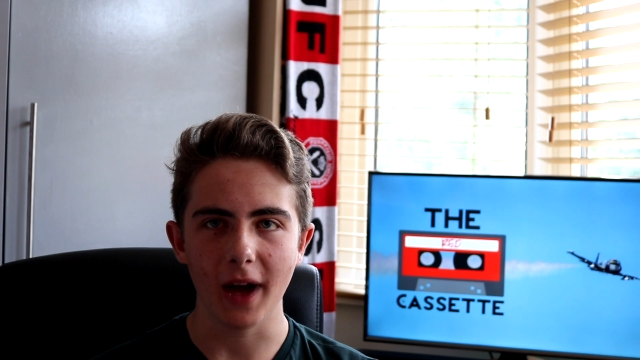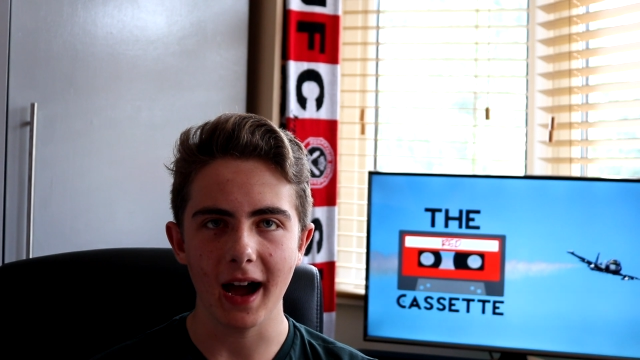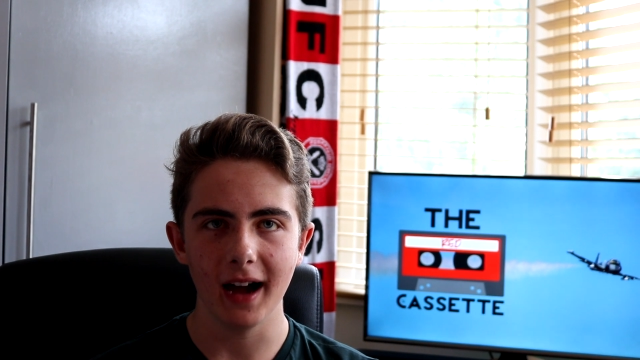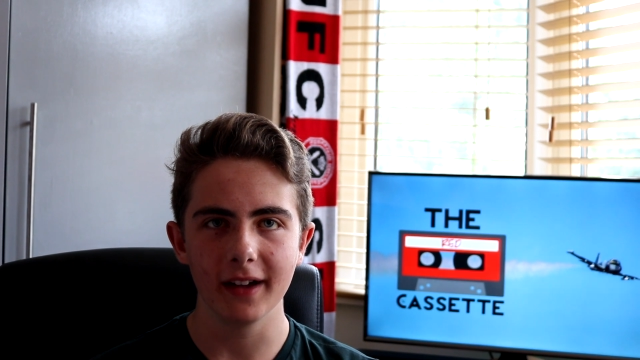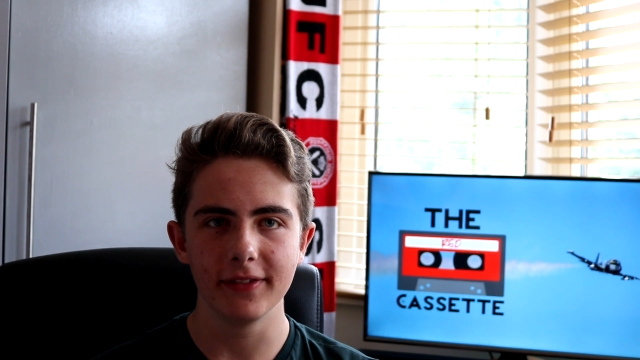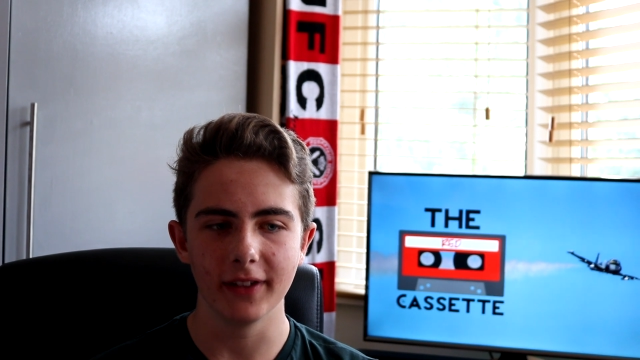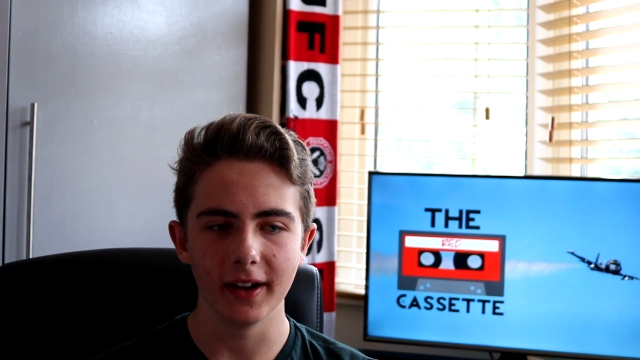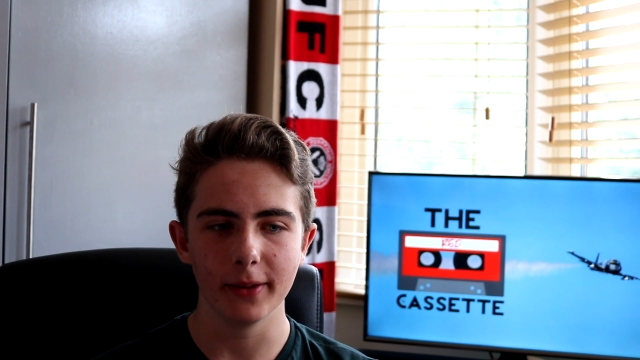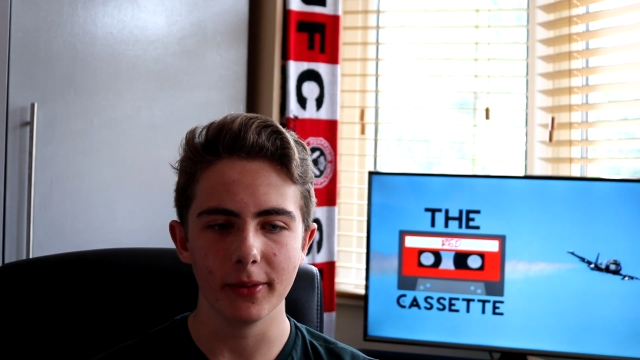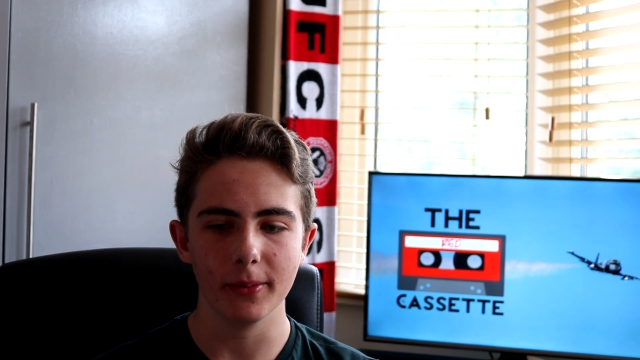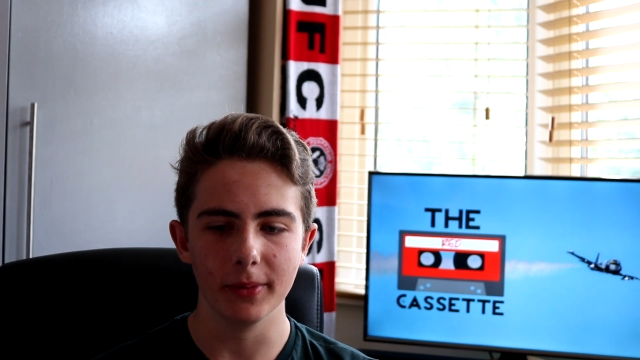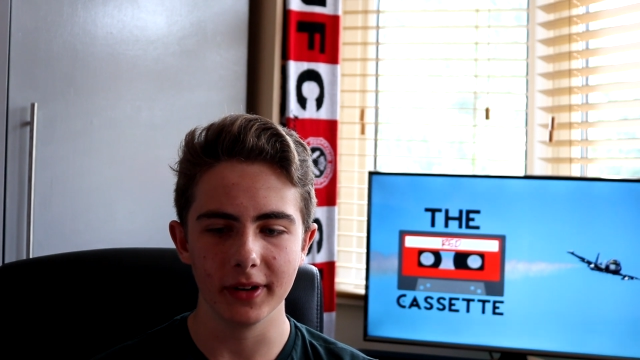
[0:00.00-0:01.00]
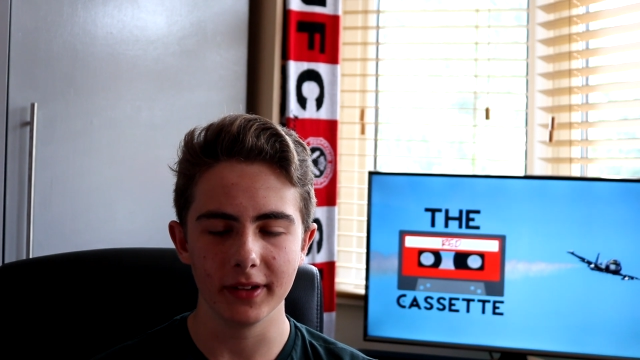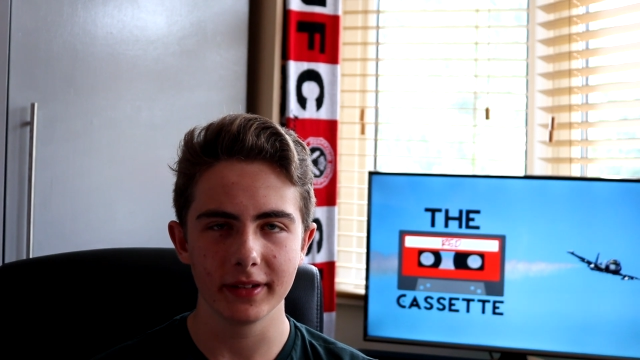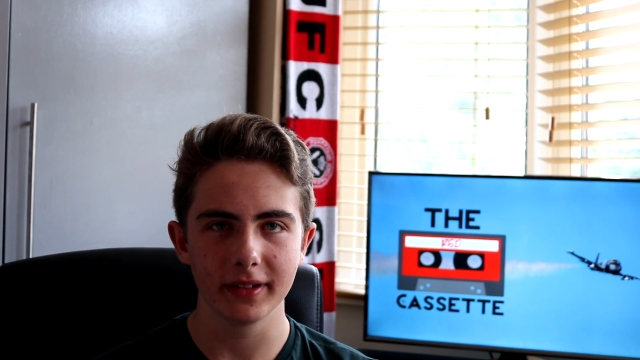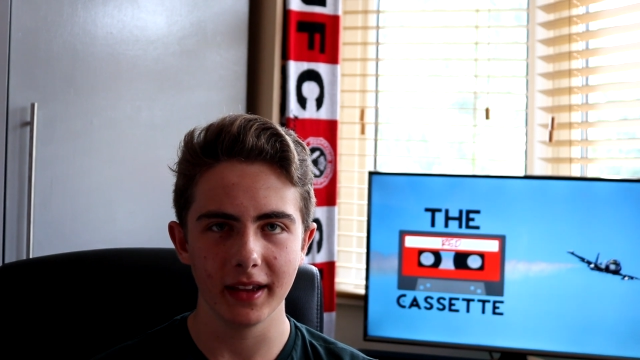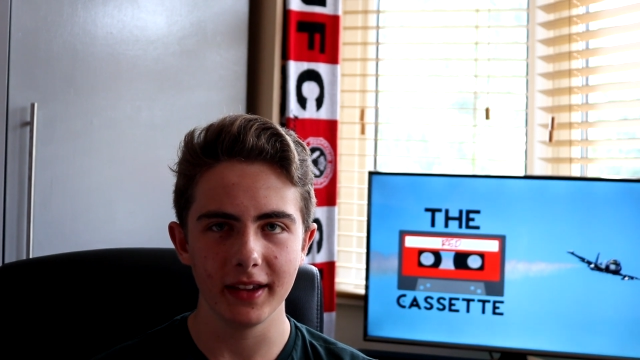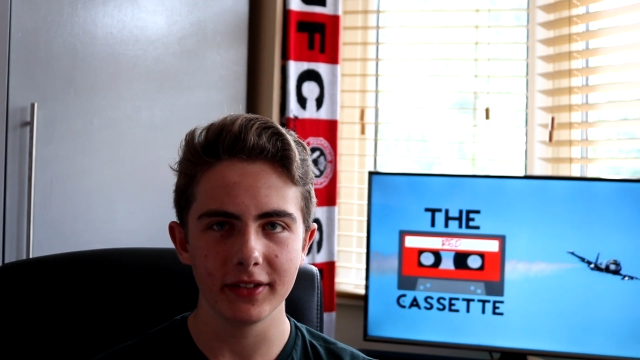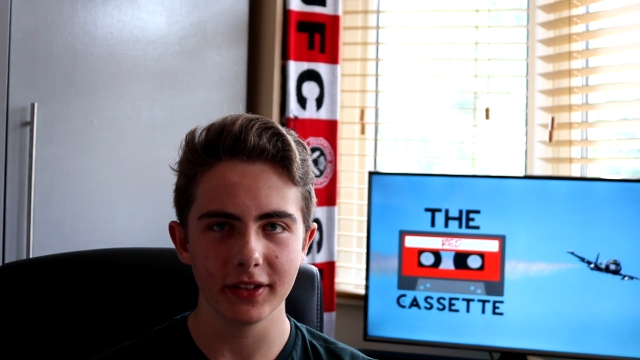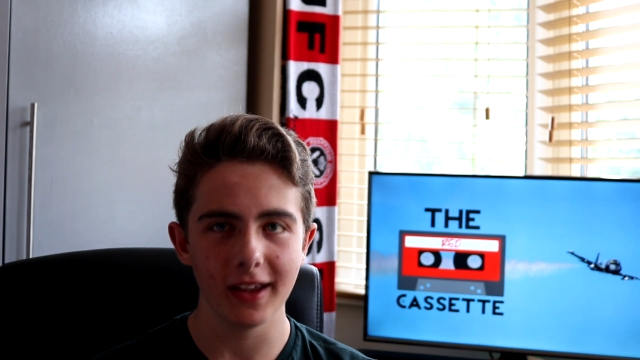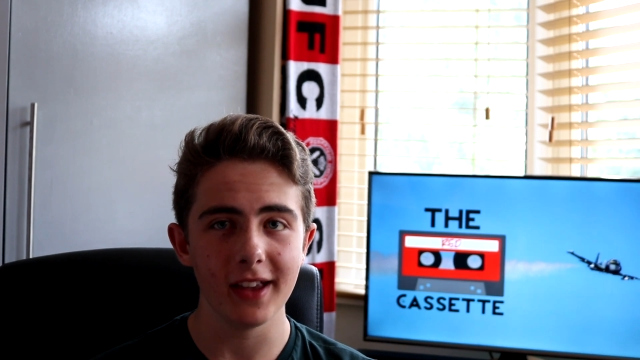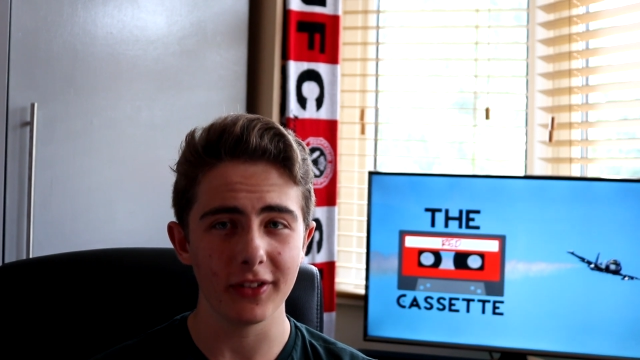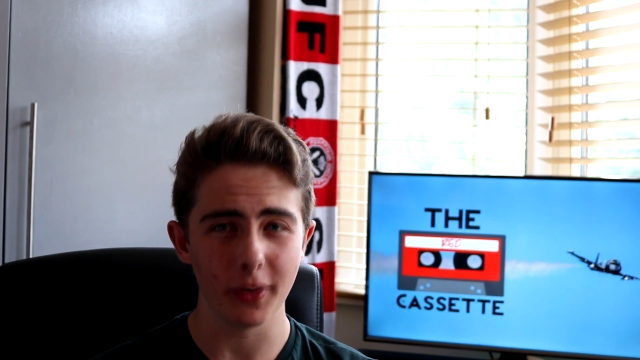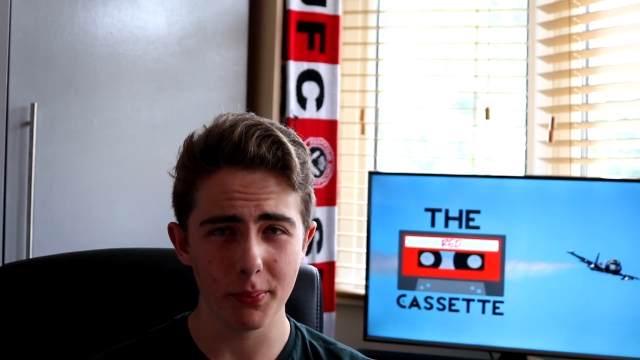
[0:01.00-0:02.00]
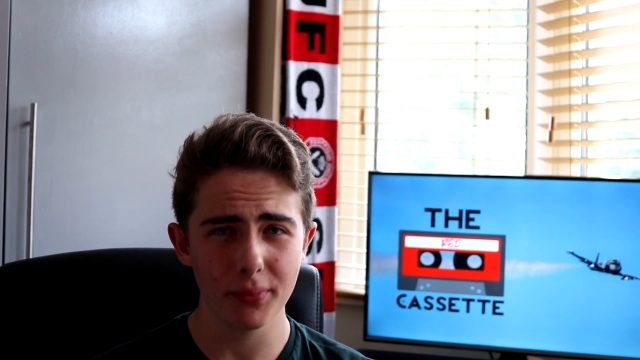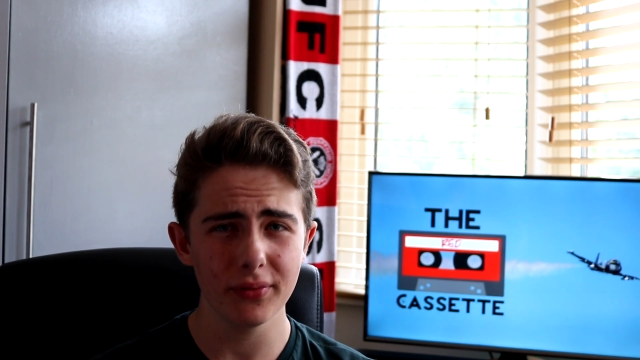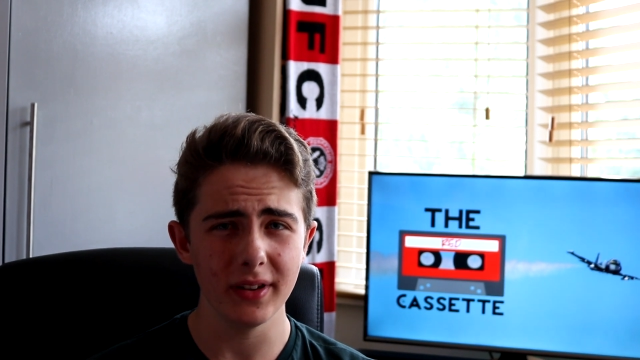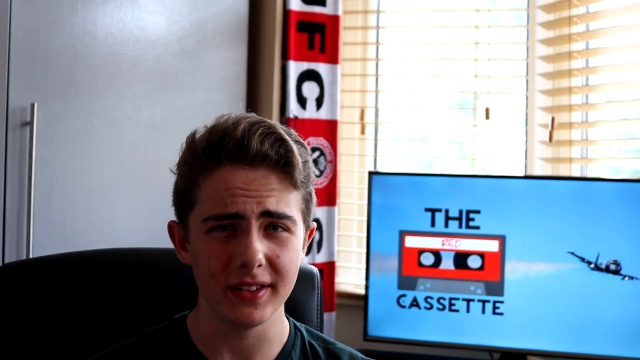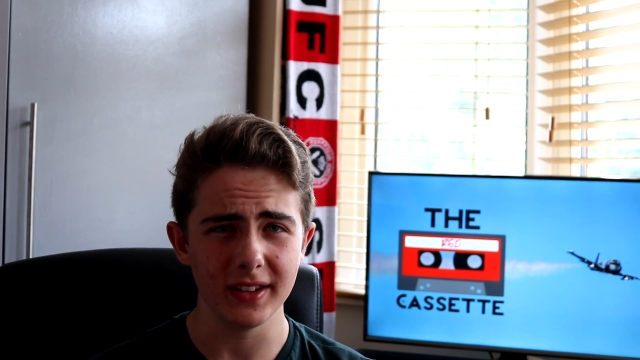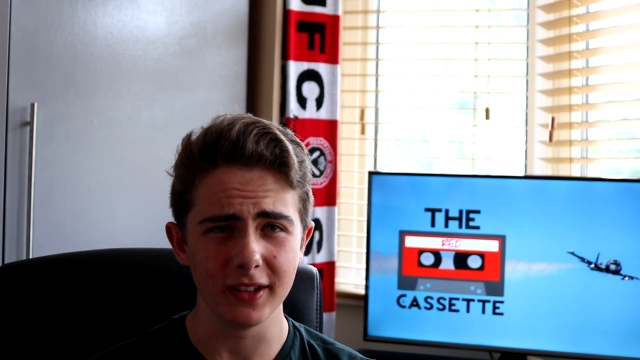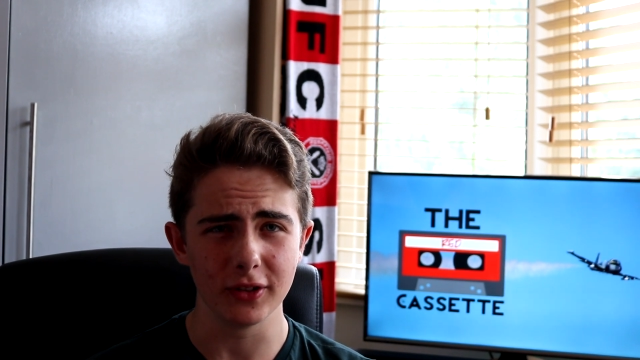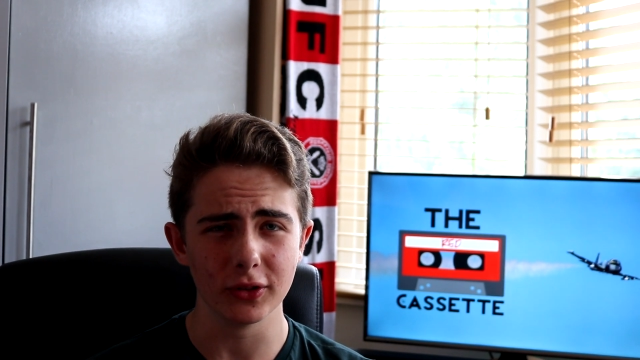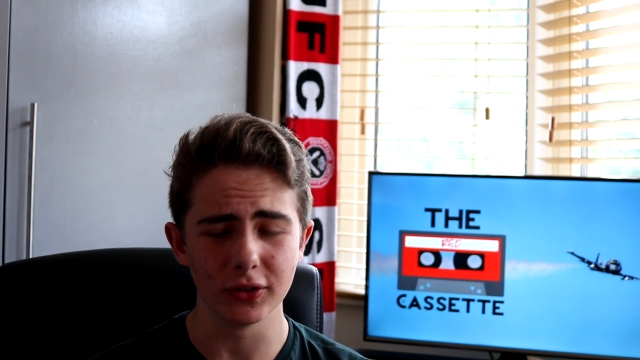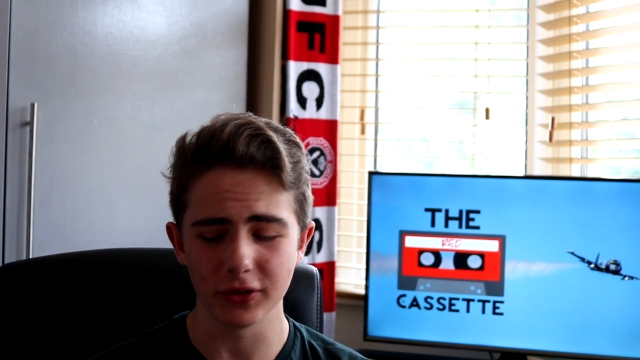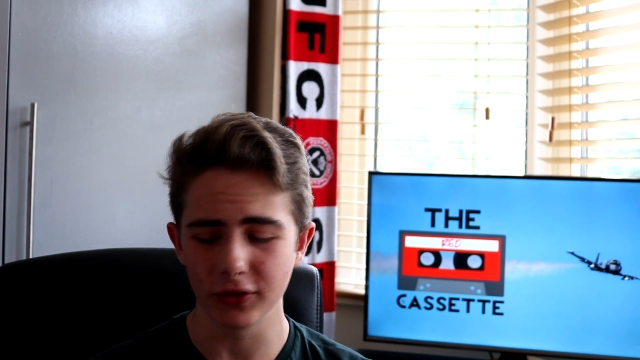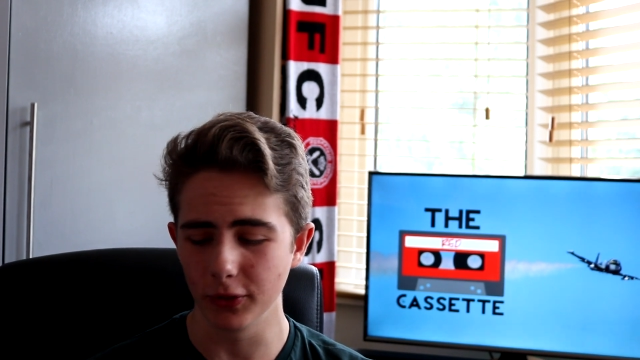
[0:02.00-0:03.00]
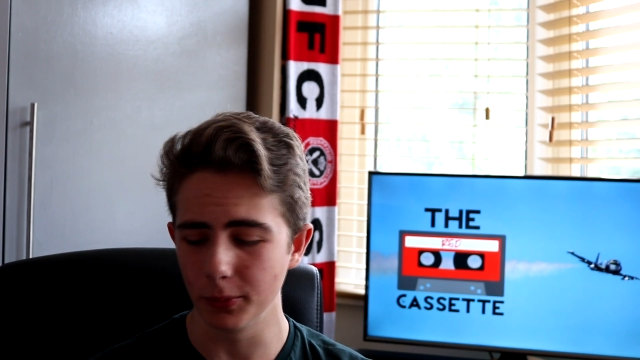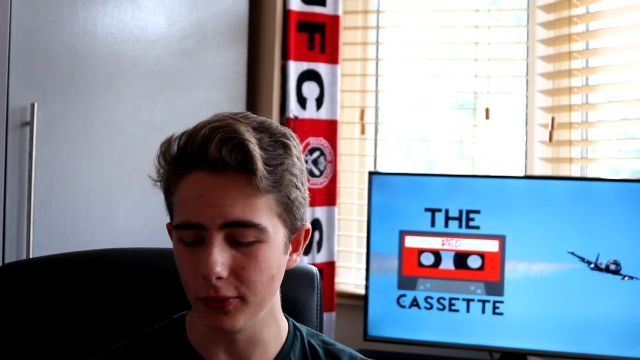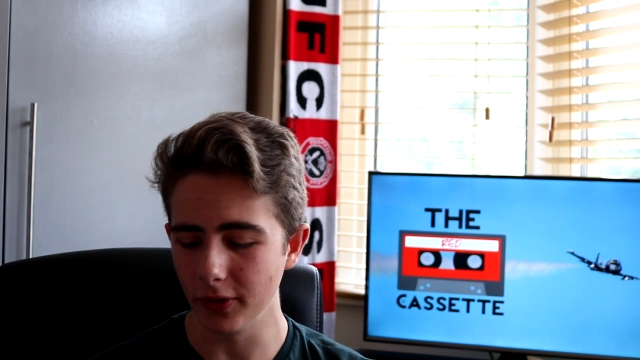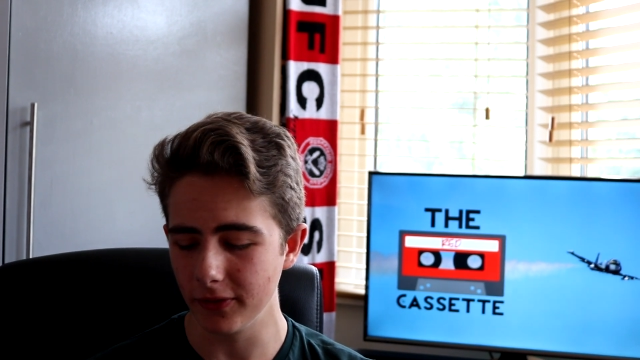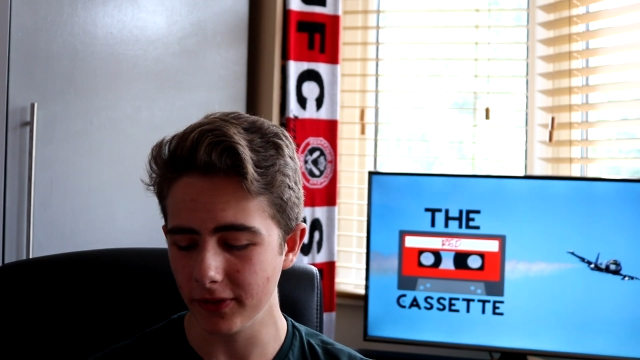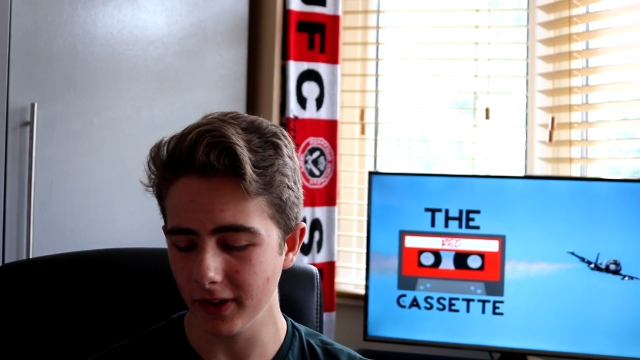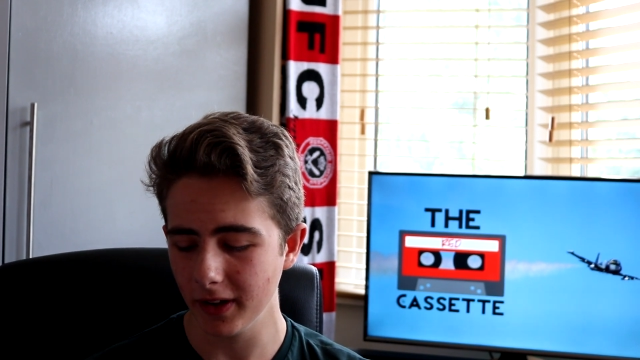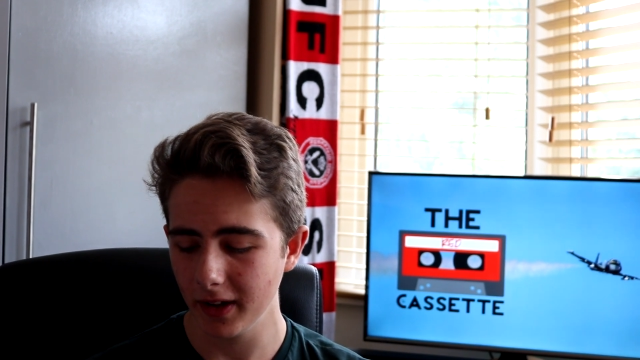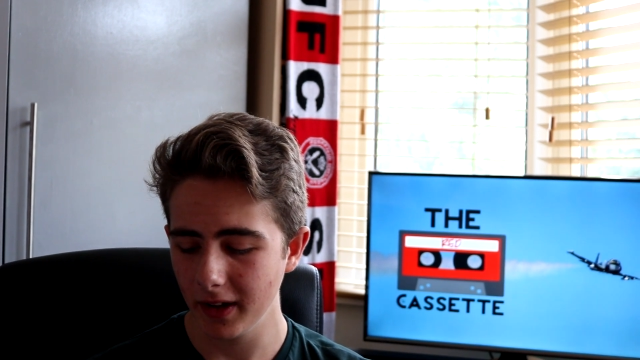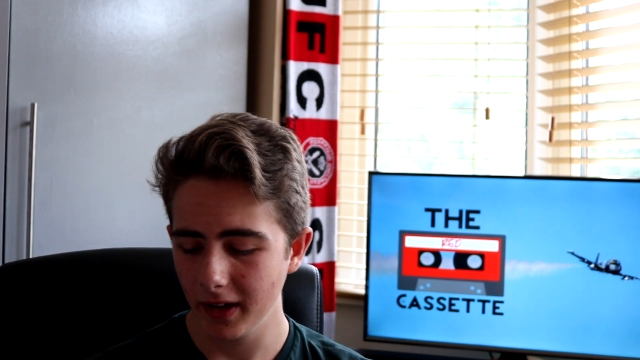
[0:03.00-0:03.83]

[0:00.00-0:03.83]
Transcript: hi-fi one, but it's a pretty good subwoofer,